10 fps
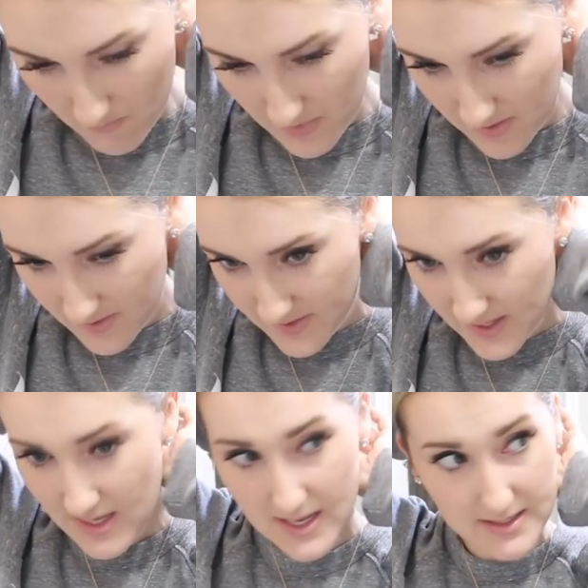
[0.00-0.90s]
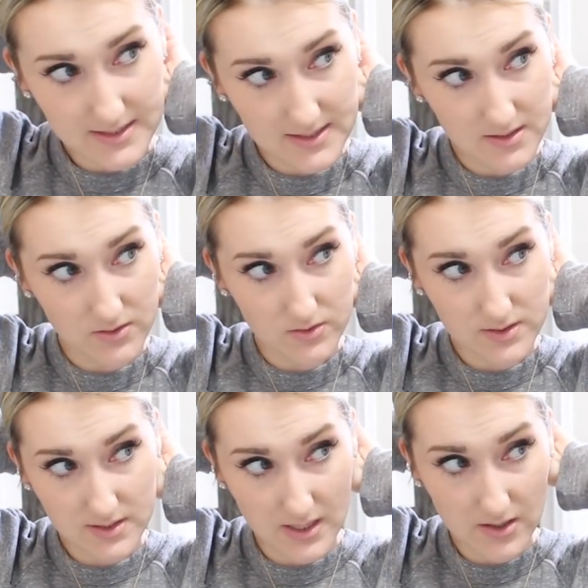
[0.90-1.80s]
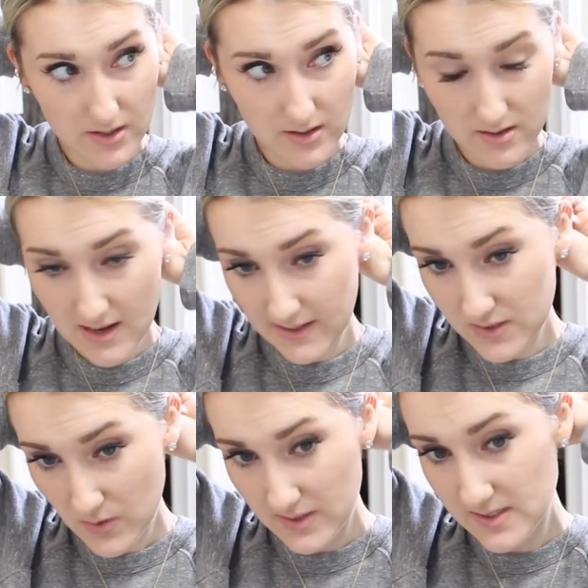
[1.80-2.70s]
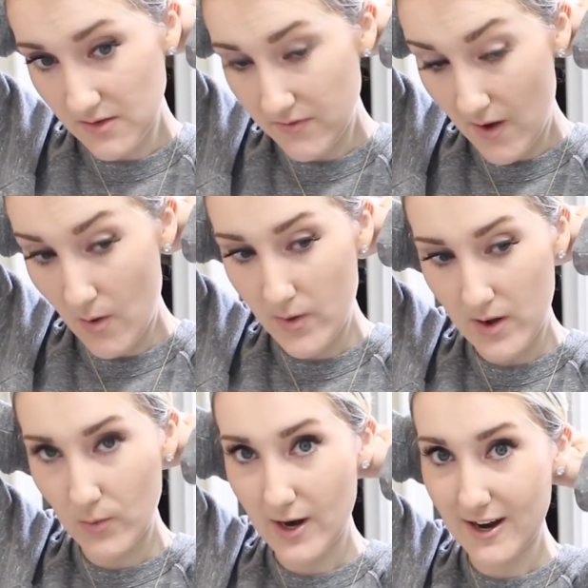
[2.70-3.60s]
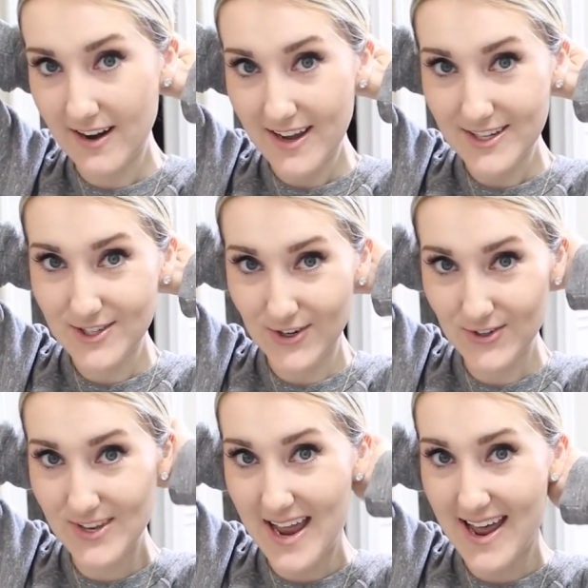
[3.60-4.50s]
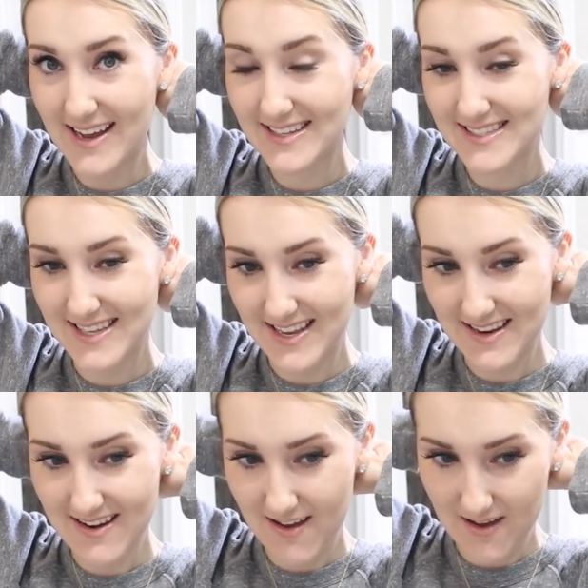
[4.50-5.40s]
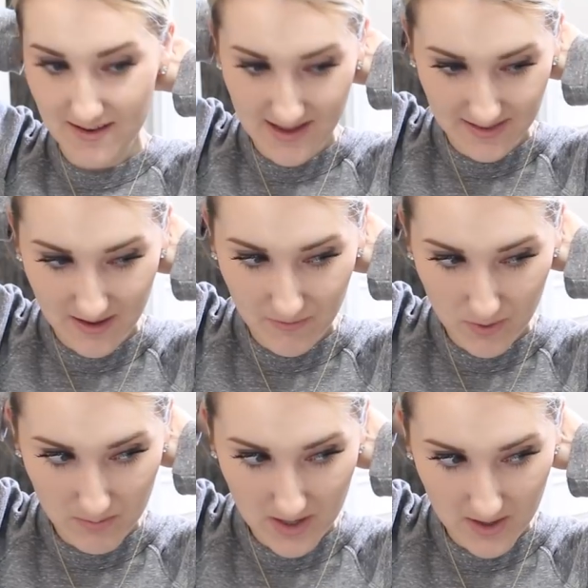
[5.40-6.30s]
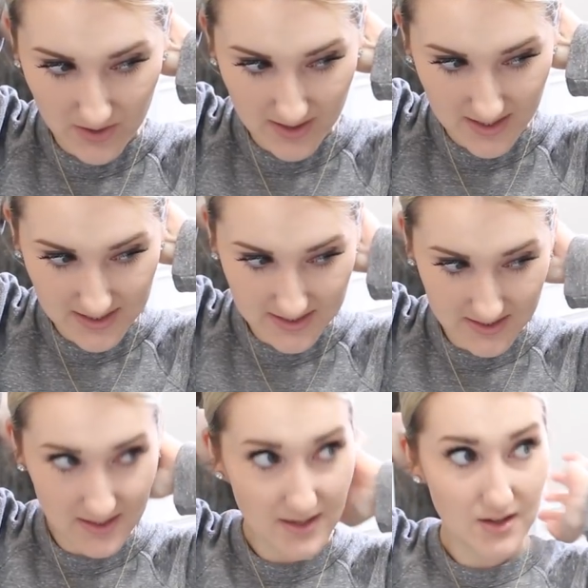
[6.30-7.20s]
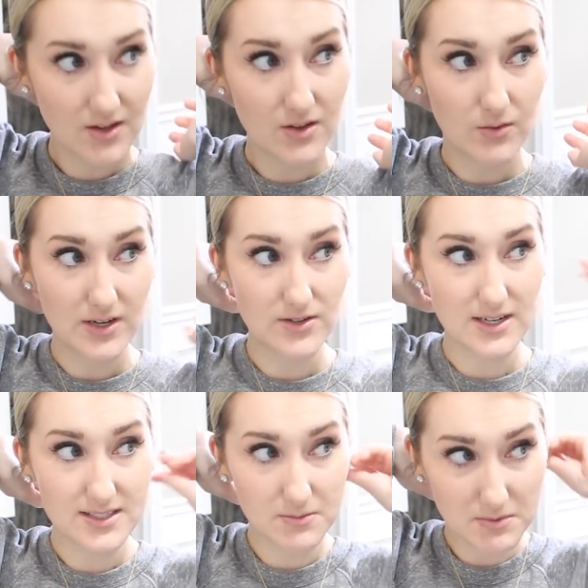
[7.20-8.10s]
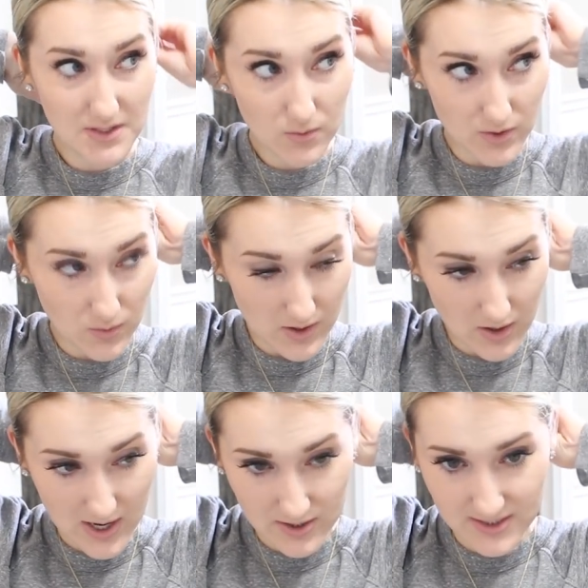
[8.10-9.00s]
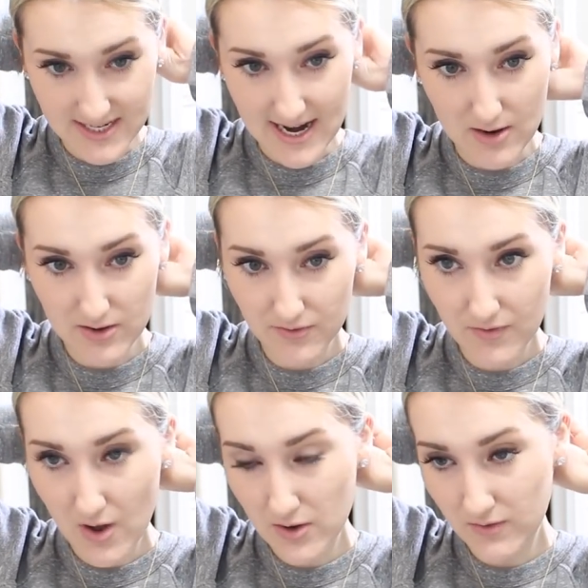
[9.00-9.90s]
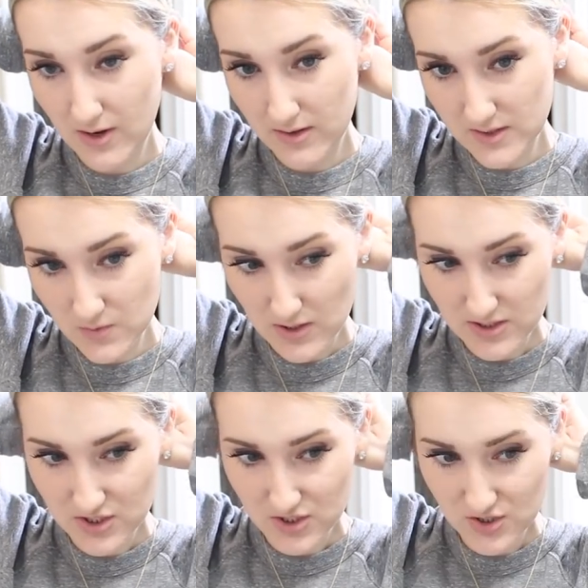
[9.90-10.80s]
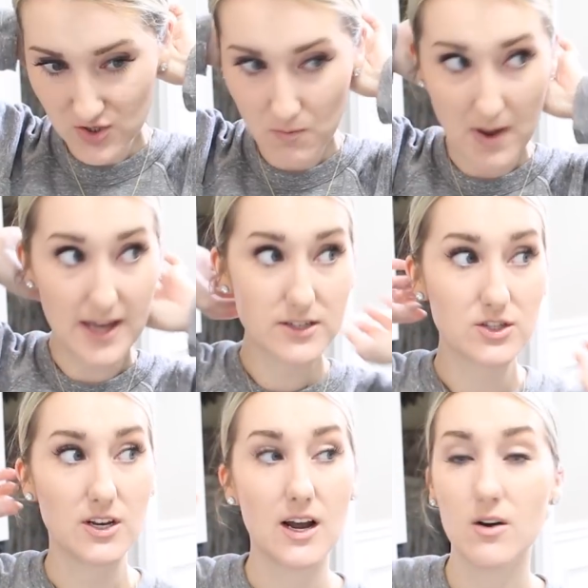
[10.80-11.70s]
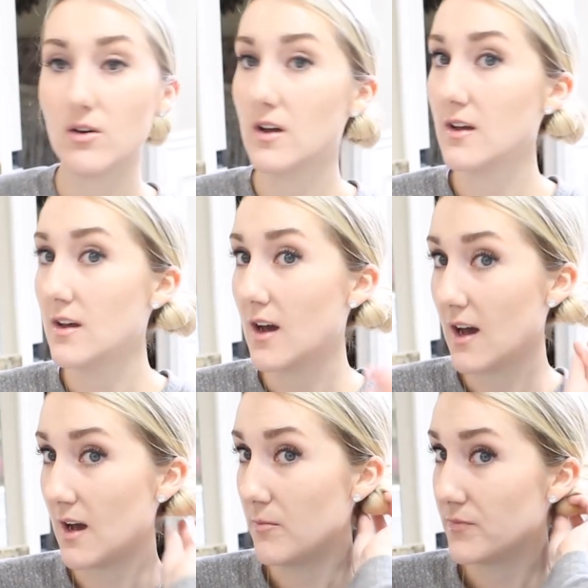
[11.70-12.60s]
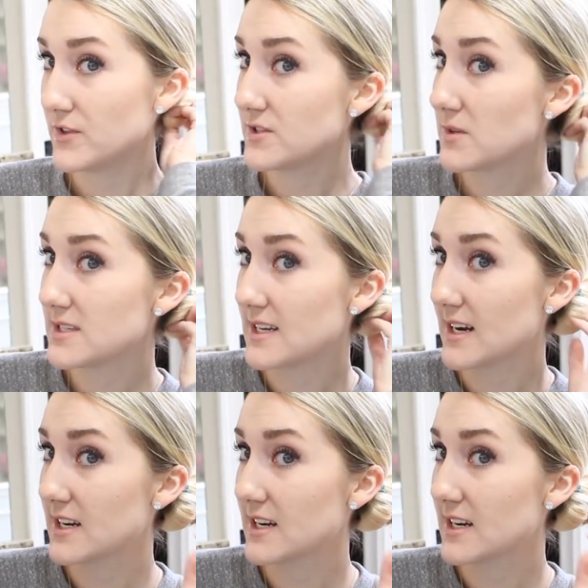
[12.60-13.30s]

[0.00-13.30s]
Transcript: But this is a little sleeker. I like to wear this in the fall when I wear turtlenecks and I love wearing my hair like this. I do that because sometimes like when you wear your hair down in the fall and you've got all these sweaters, it's just too much, you know? You see what I did?